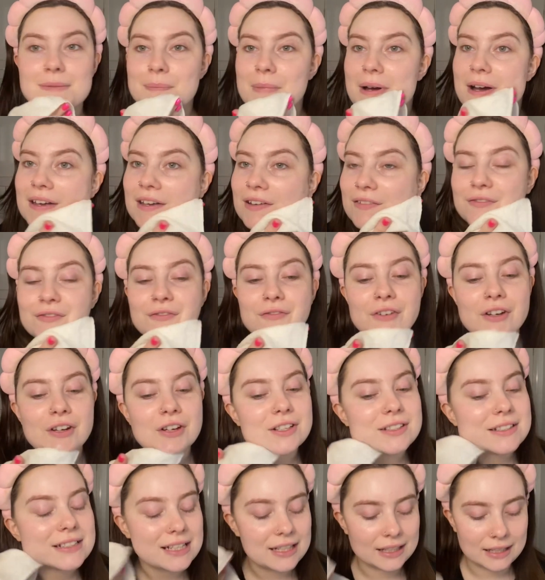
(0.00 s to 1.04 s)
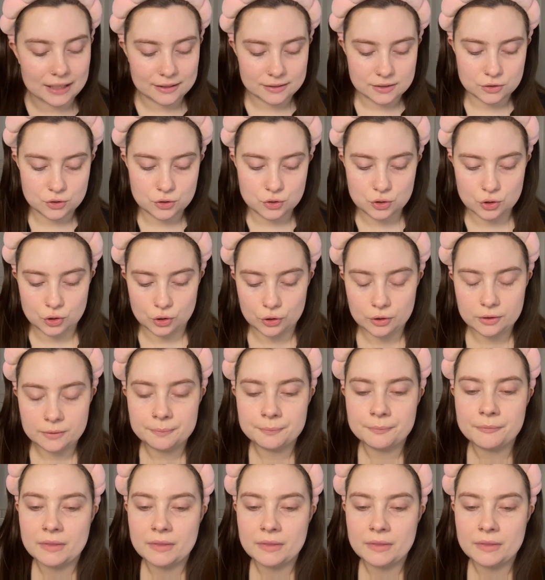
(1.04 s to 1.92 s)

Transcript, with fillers: my first cleanse done.